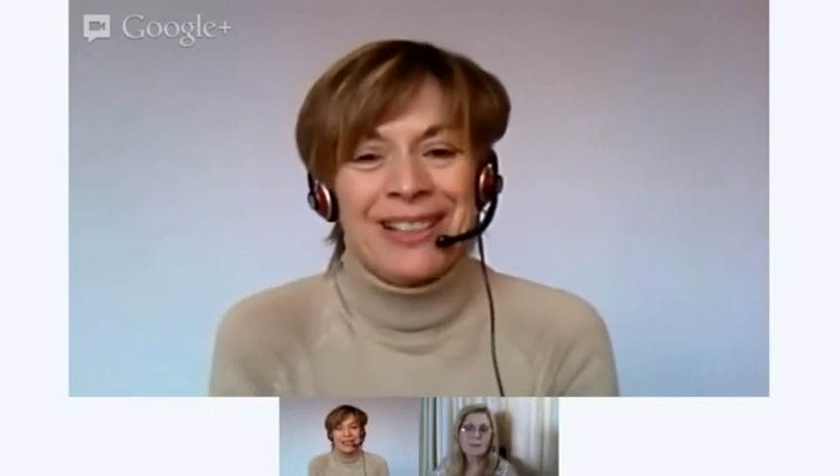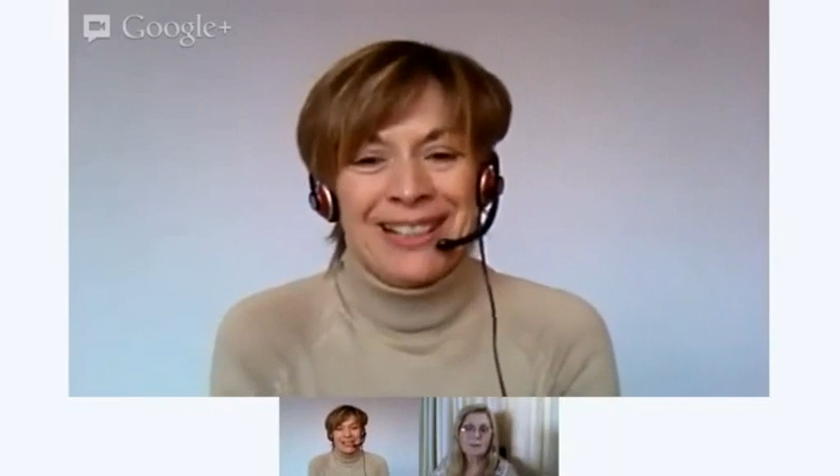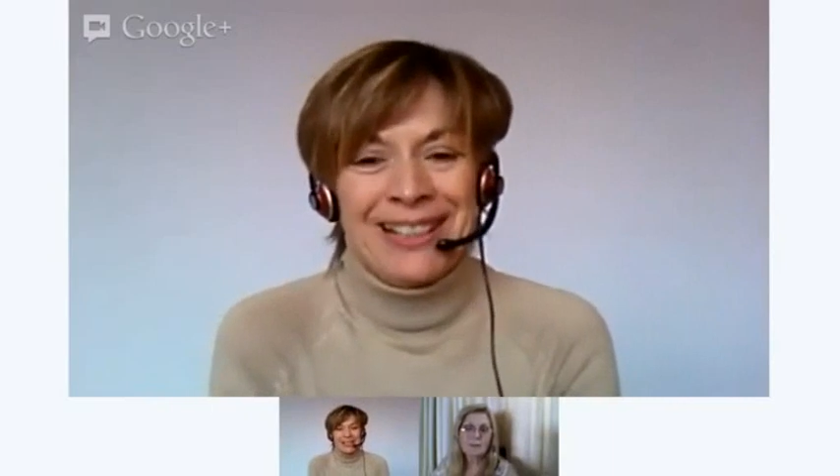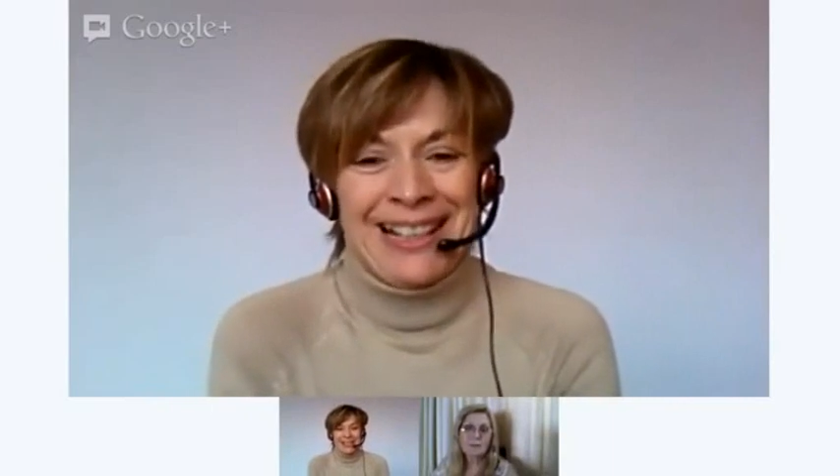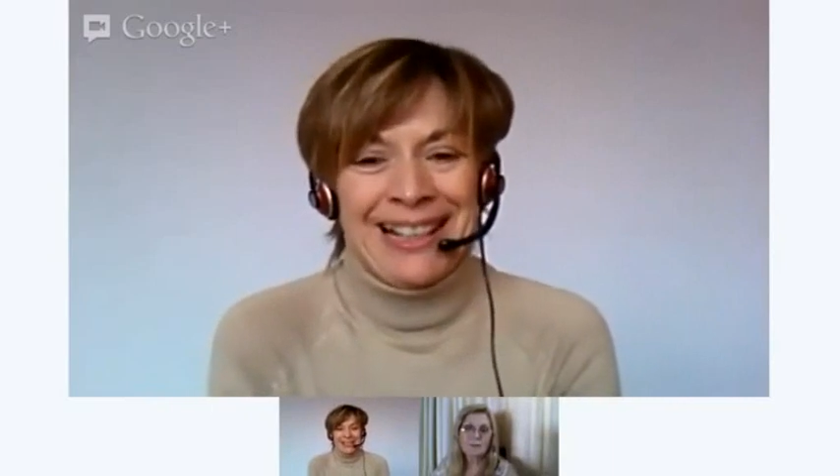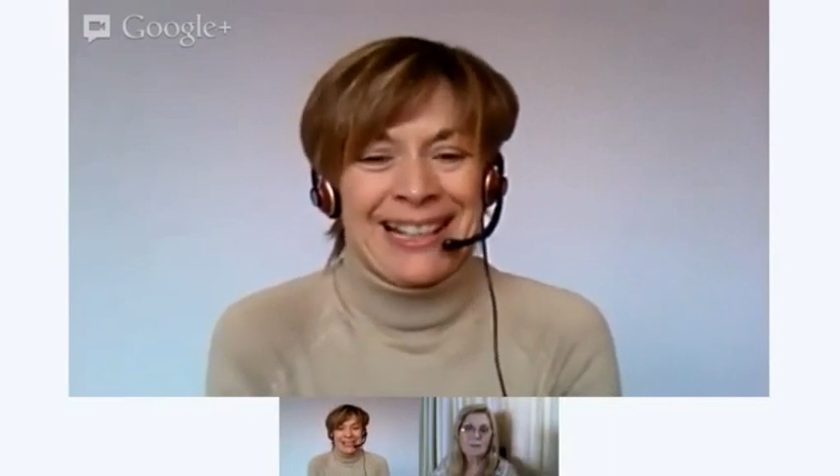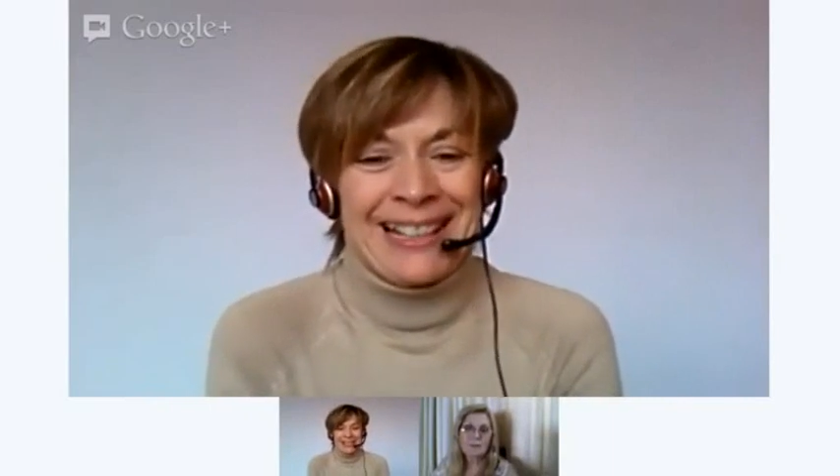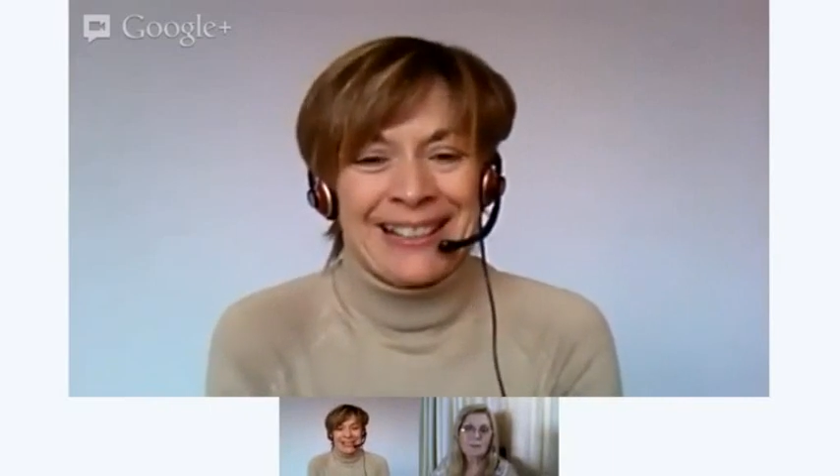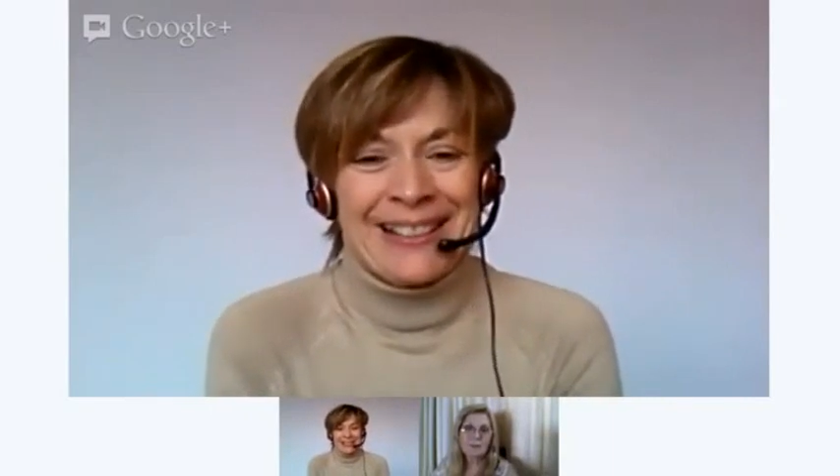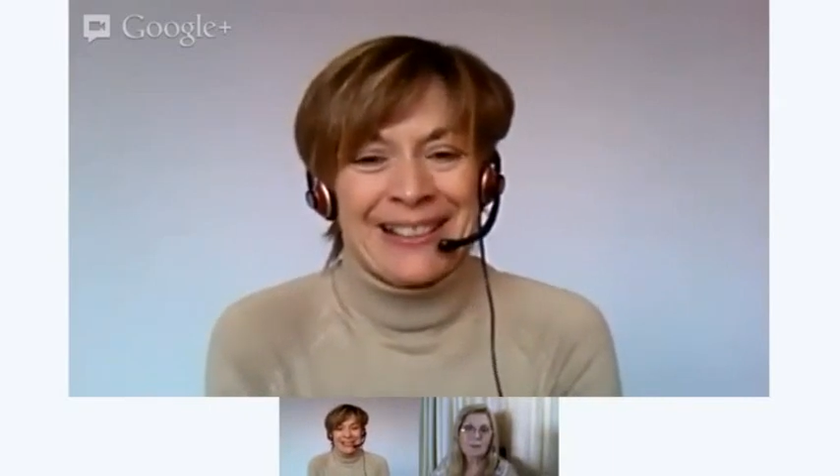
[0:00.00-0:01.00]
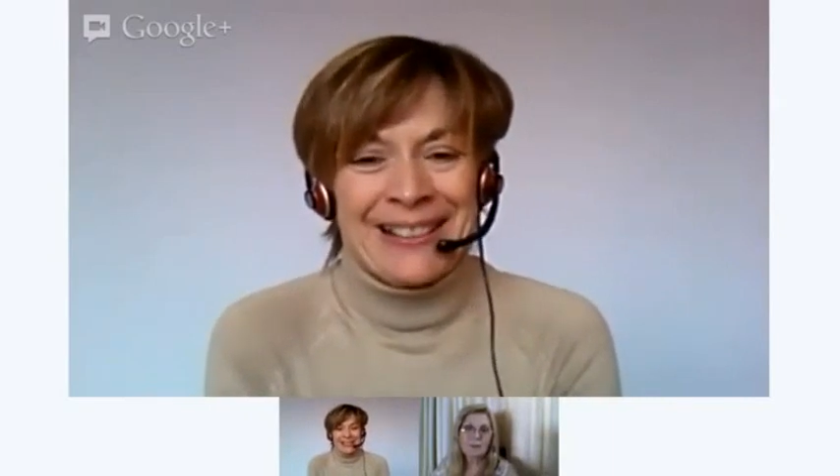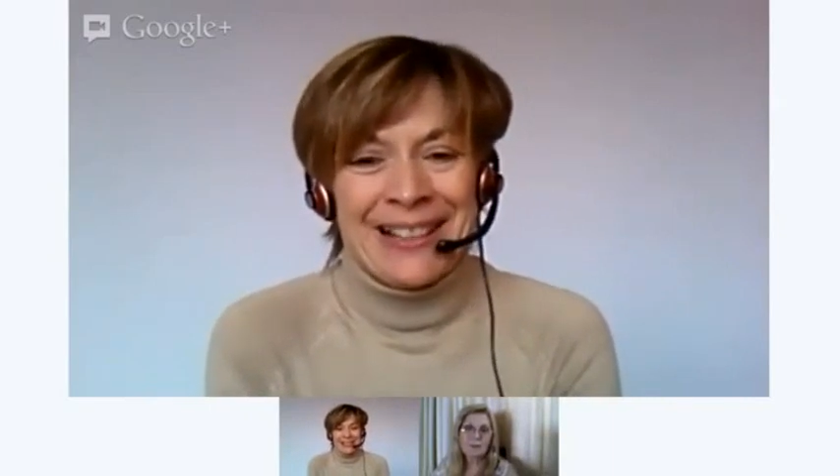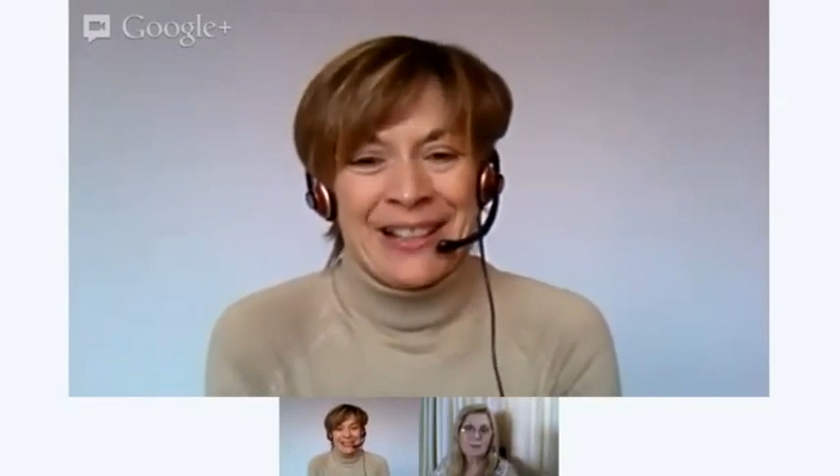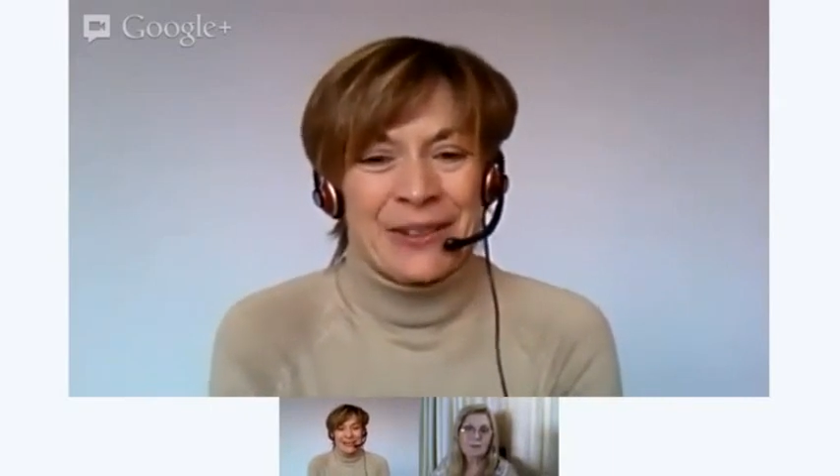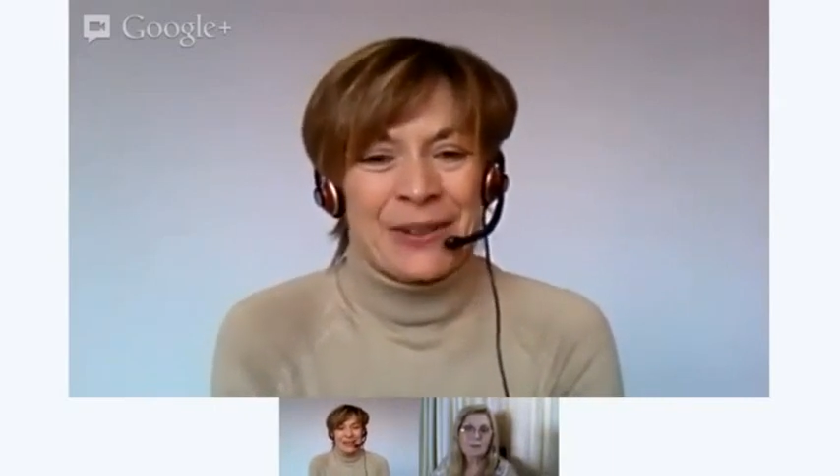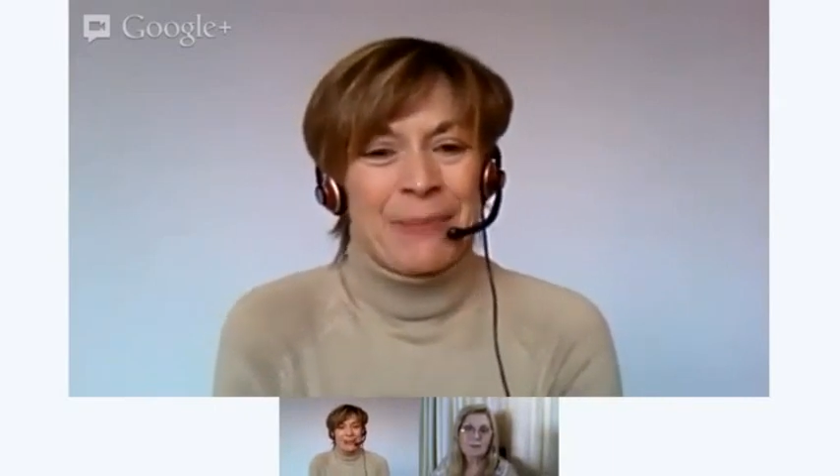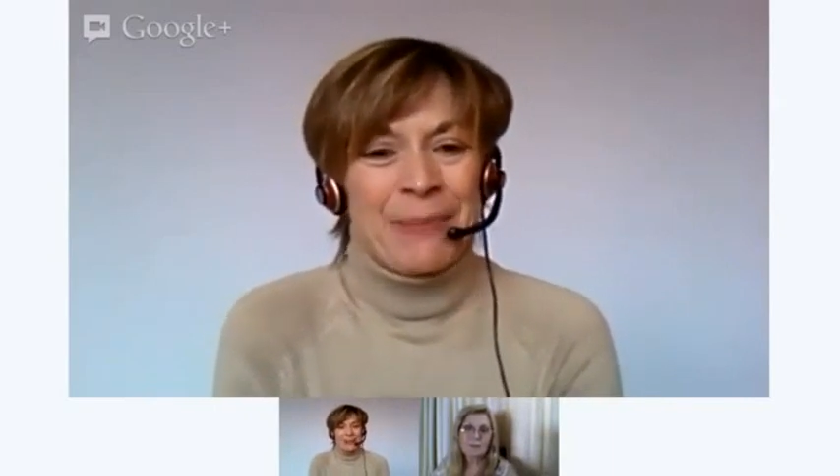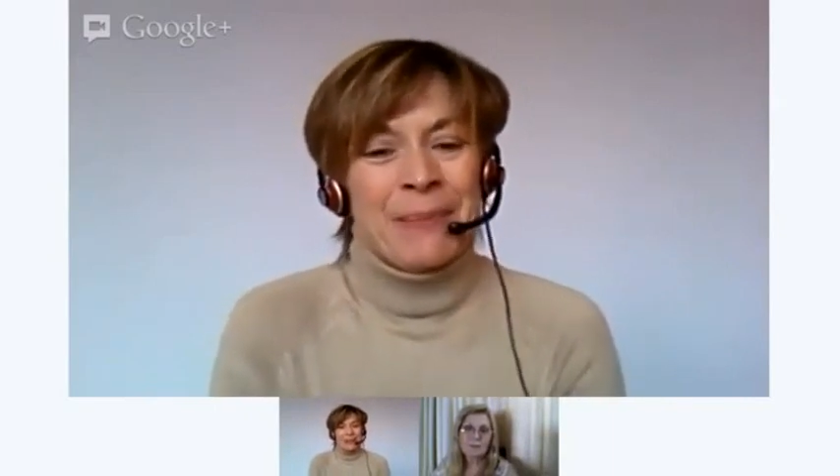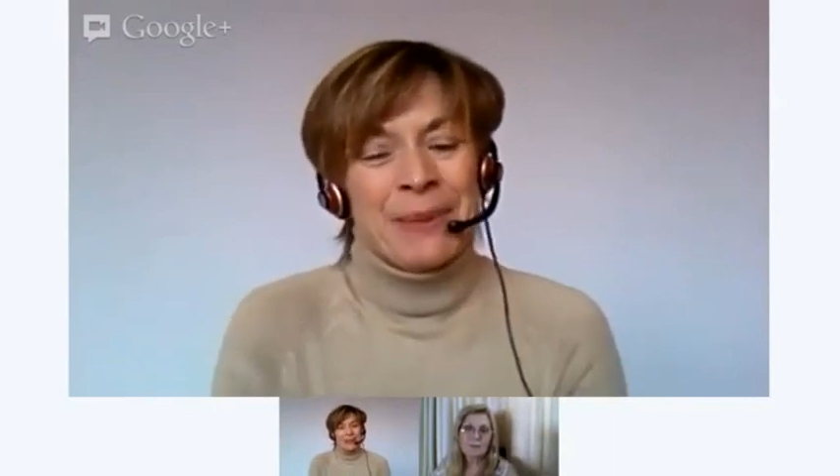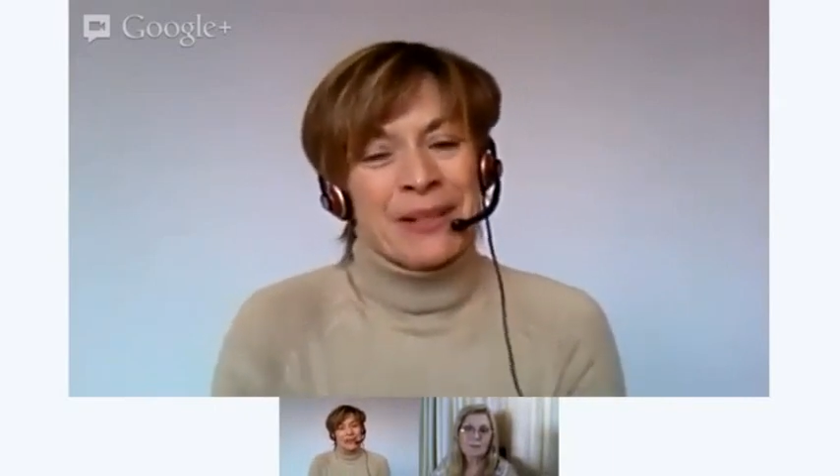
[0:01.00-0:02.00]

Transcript: and the commitment,